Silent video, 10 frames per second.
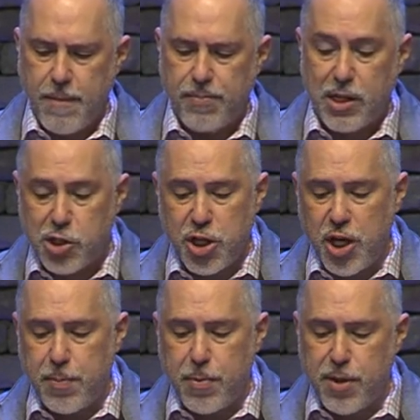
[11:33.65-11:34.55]
The
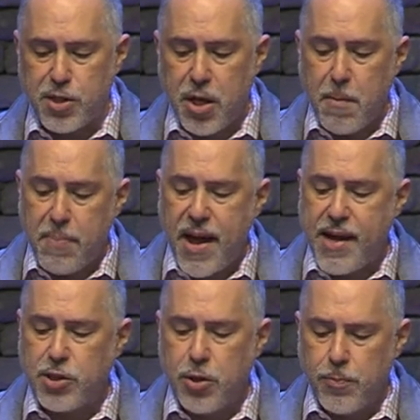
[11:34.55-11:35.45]
sheep must
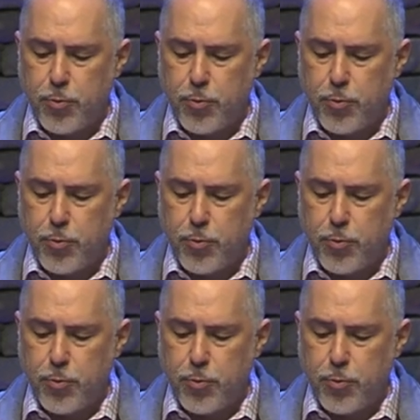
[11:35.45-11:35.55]
pass